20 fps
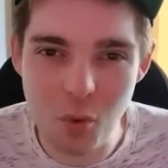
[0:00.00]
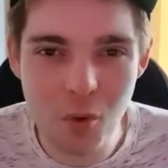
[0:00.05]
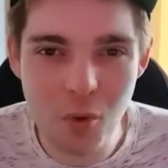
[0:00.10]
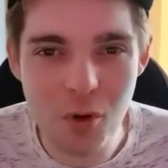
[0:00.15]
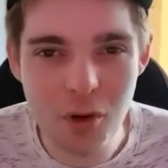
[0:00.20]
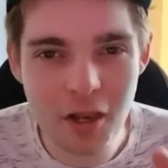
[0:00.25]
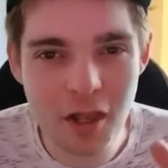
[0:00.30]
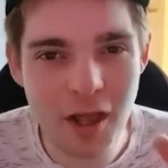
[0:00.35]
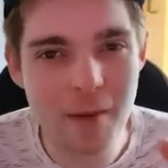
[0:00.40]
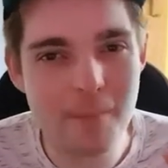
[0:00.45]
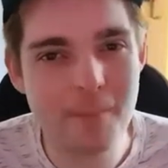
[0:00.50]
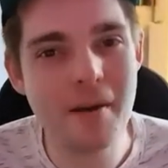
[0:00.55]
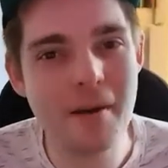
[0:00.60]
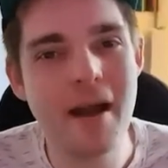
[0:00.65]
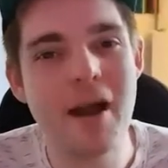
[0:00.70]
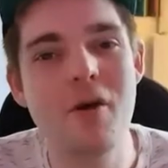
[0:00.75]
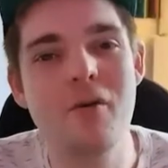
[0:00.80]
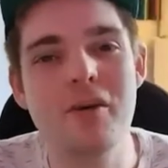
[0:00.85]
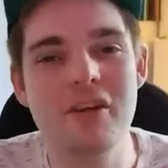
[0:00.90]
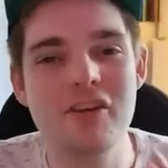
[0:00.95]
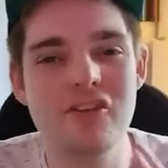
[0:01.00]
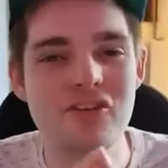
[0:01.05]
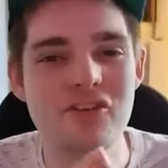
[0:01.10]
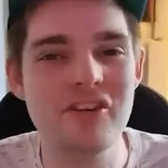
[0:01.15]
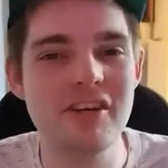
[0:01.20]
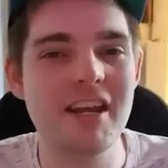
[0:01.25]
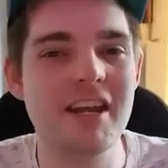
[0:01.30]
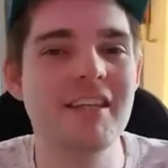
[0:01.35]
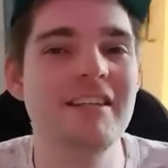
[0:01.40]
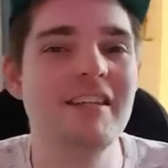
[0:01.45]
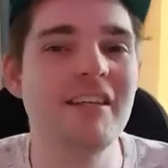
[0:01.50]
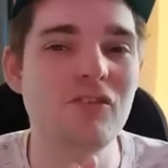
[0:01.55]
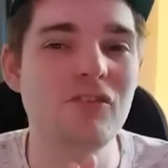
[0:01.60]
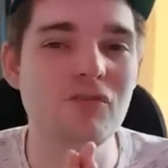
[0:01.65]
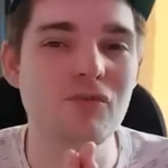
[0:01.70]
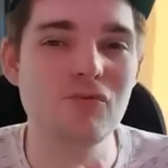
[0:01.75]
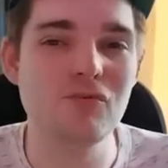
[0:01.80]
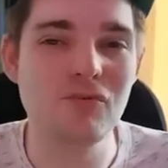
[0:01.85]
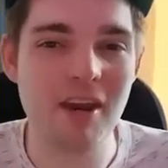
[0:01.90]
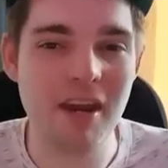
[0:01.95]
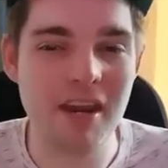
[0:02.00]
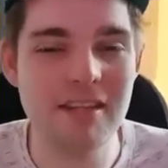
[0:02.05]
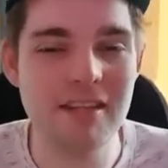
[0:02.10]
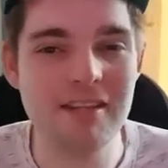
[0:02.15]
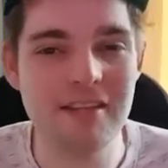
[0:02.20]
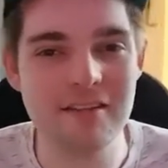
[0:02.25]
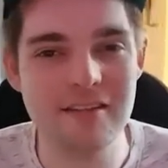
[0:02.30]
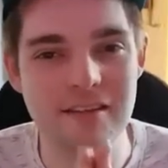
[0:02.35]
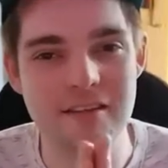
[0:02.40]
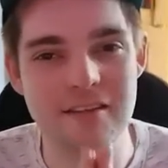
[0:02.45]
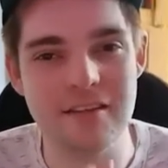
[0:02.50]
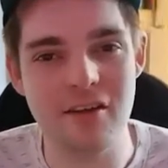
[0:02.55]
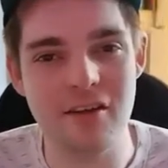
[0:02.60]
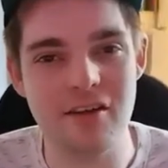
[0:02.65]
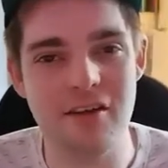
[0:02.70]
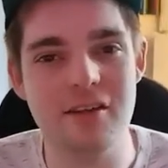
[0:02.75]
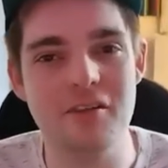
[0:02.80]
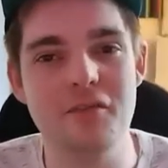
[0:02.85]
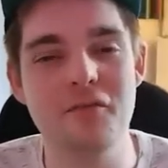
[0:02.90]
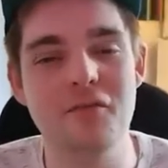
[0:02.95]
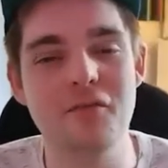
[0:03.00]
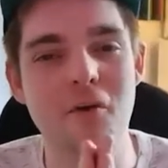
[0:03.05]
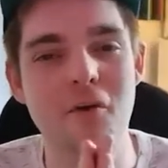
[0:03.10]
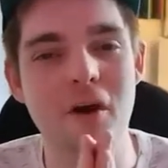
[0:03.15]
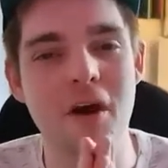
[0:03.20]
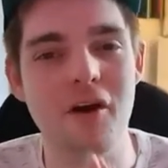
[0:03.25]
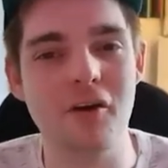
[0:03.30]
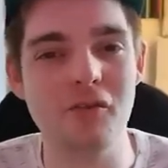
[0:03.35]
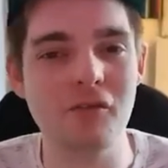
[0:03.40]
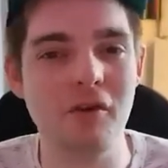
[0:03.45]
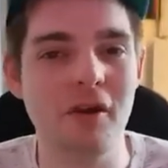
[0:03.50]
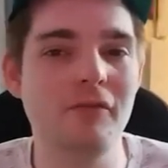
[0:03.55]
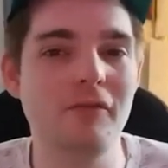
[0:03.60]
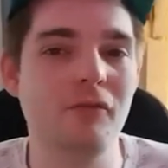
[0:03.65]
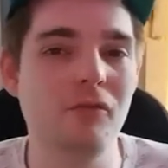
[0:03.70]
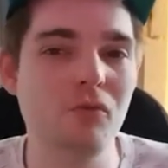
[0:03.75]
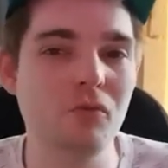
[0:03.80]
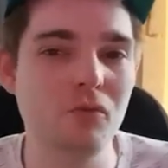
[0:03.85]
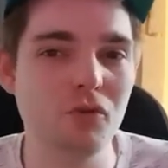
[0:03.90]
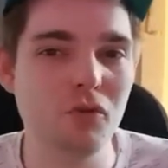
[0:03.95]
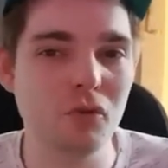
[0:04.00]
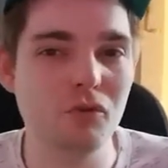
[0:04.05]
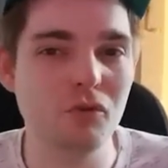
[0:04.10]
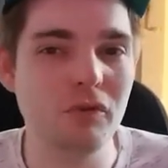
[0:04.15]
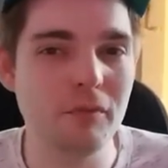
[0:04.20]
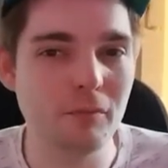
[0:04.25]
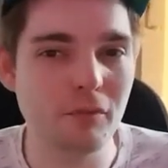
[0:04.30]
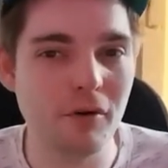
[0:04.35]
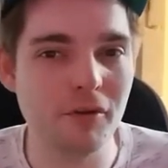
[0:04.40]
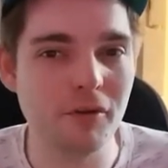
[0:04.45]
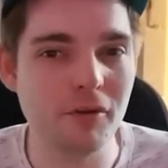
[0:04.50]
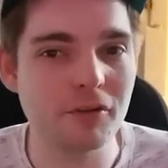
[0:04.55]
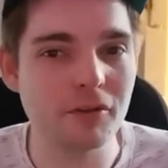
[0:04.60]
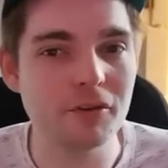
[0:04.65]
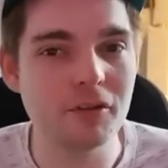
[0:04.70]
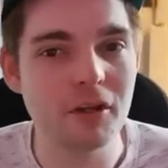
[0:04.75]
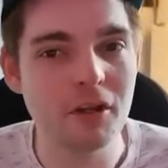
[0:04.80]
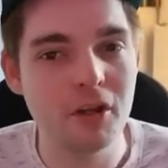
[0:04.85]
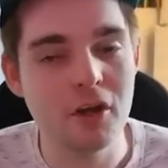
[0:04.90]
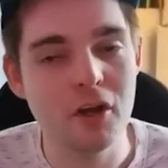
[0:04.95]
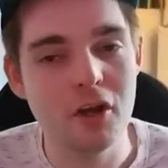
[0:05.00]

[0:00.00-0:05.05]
all about creating great designs for our graphical jewelry products.